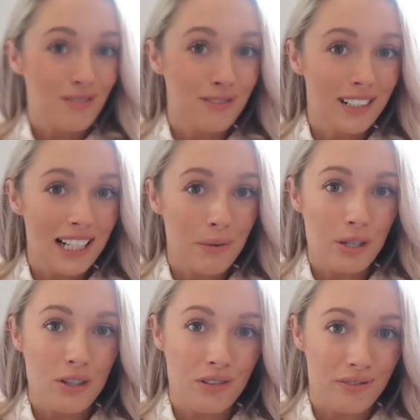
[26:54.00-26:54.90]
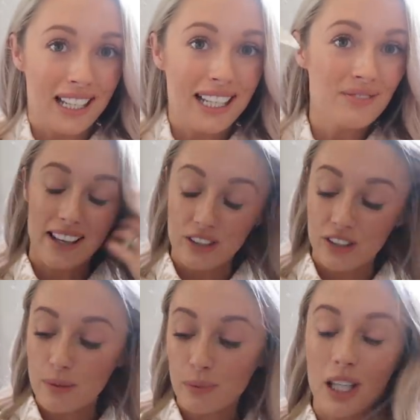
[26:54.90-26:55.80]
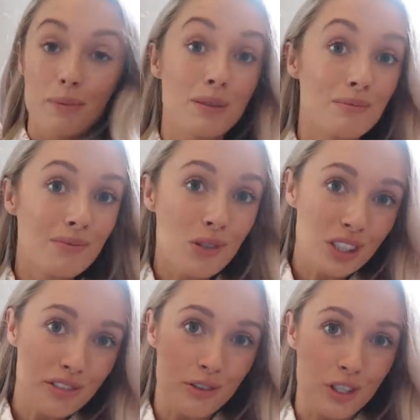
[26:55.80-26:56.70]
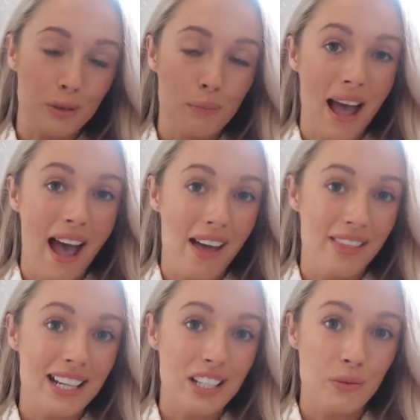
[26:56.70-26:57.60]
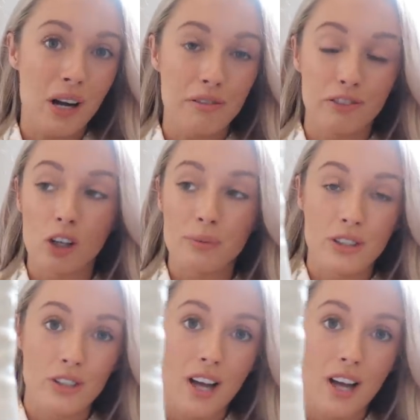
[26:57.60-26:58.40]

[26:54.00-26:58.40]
really beautifully. And a similar but more affordable pair, these were from